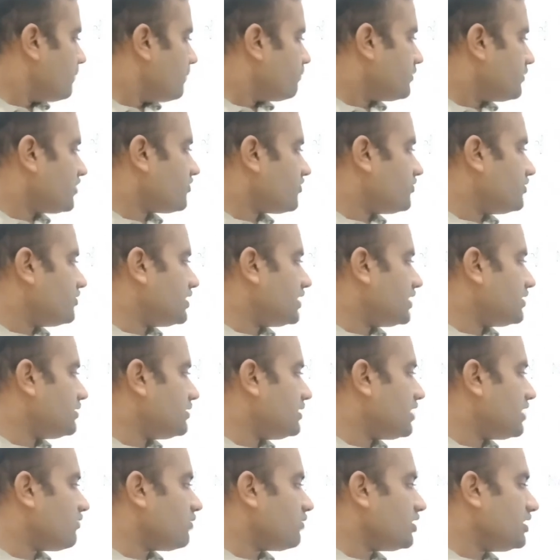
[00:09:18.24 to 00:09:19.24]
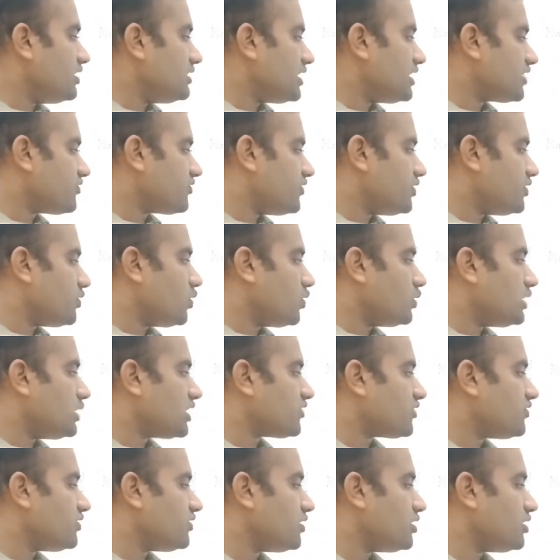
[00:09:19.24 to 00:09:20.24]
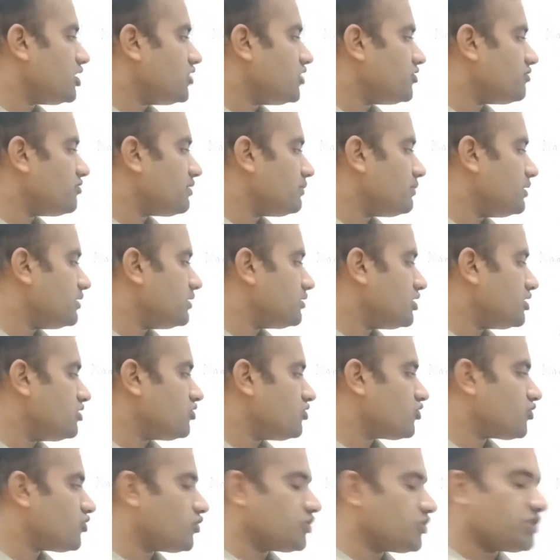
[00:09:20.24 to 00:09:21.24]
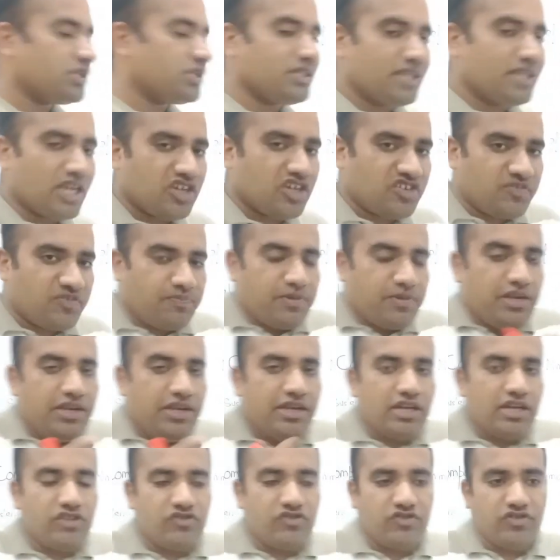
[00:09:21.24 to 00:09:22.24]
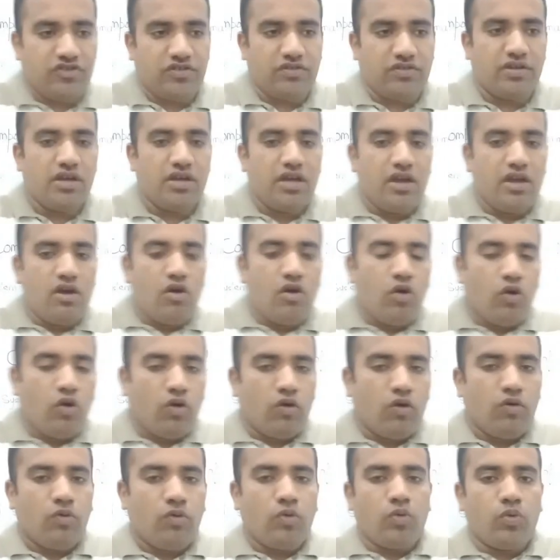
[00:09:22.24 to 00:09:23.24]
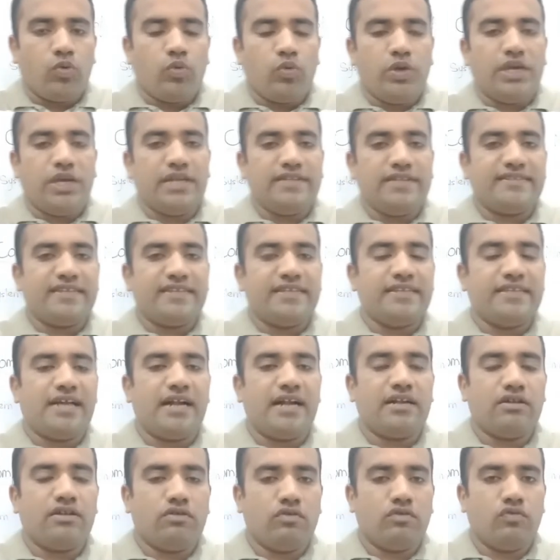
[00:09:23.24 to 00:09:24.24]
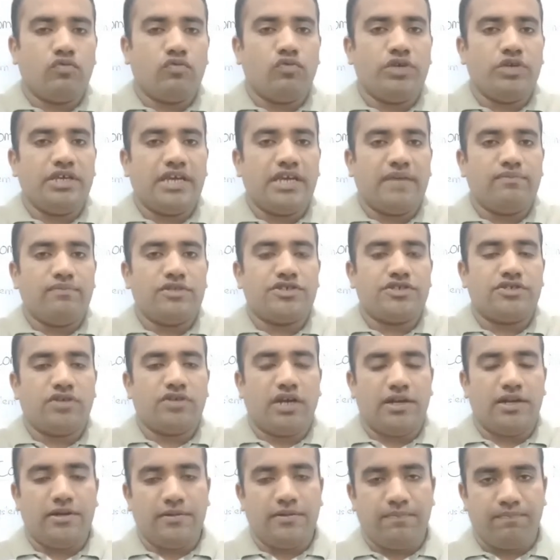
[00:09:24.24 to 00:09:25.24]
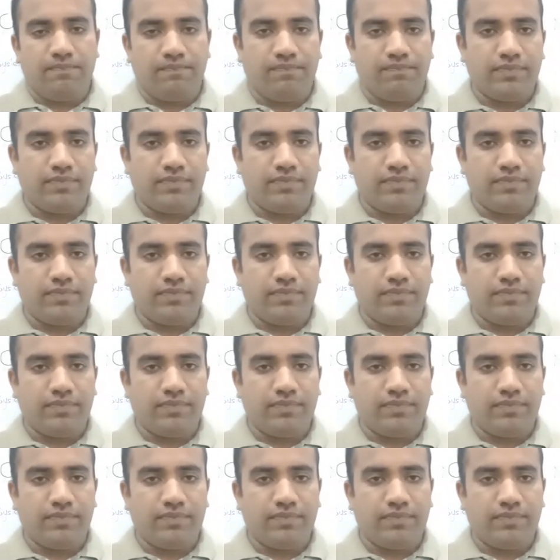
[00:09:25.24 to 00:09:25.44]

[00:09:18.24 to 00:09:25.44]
That's, what is lexicon? Lexicon is developed in the social experiences. We can say that we have the child.